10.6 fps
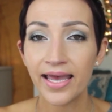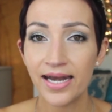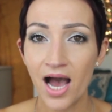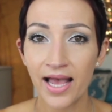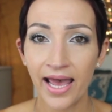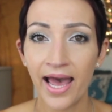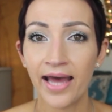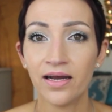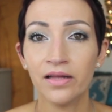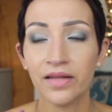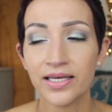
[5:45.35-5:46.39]
cannot
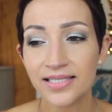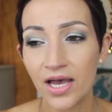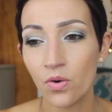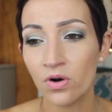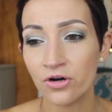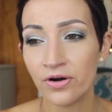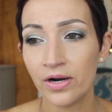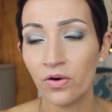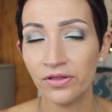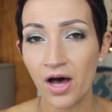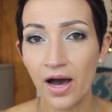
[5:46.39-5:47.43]
get unless I order it
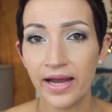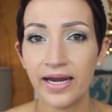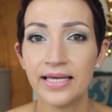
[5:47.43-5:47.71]
online.